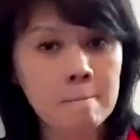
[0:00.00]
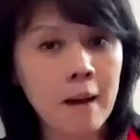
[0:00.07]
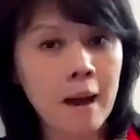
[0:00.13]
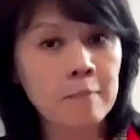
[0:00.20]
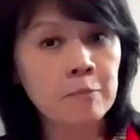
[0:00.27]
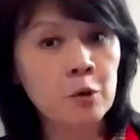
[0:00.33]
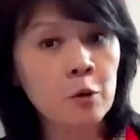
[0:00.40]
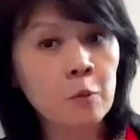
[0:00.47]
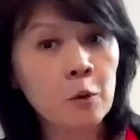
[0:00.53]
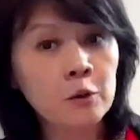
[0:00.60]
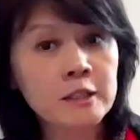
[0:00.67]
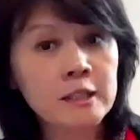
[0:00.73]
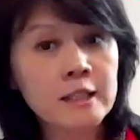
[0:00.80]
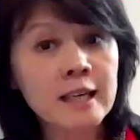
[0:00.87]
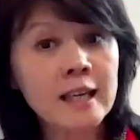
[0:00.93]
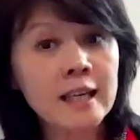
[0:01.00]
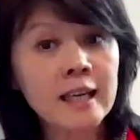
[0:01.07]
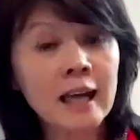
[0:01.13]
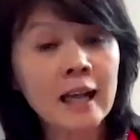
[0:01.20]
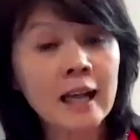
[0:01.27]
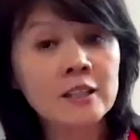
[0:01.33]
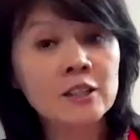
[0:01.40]
By promoting a
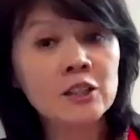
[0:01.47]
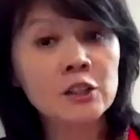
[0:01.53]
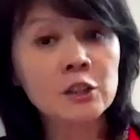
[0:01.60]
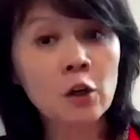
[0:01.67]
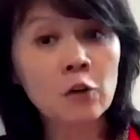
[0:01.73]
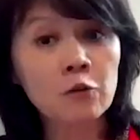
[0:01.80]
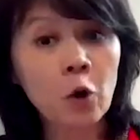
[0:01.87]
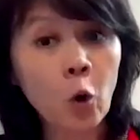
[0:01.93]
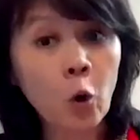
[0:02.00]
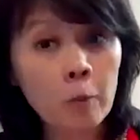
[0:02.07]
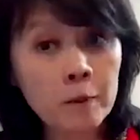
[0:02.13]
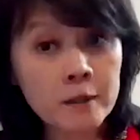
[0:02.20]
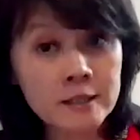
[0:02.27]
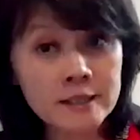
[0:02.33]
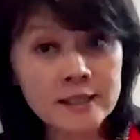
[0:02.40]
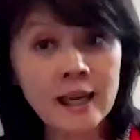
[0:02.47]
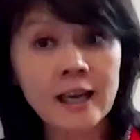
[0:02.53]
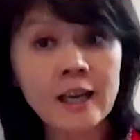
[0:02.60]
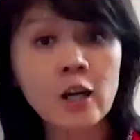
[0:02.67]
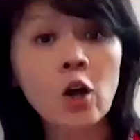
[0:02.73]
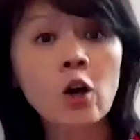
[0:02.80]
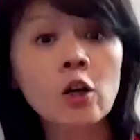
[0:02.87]
culture of open
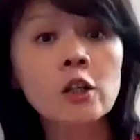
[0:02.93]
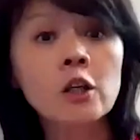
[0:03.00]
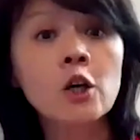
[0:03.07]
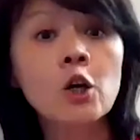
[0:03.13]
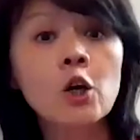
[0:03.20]
dialogue,